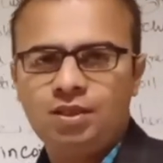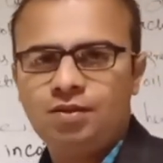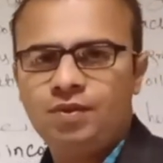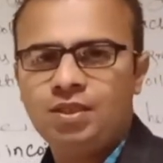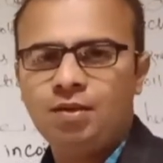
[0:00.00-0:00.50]

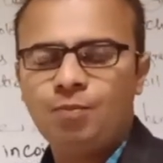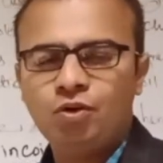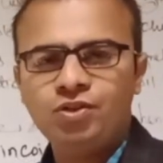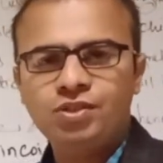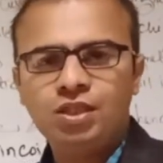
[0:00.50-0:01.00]
within
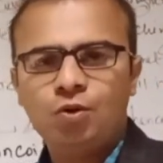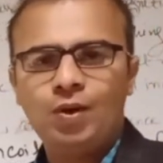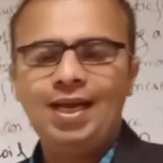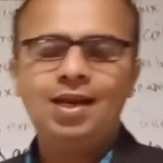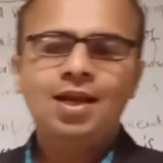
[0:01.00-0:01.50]
producing the
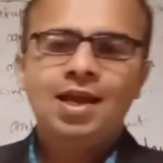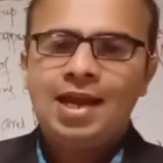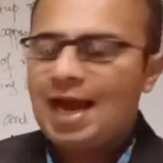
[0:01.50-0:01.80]
coil,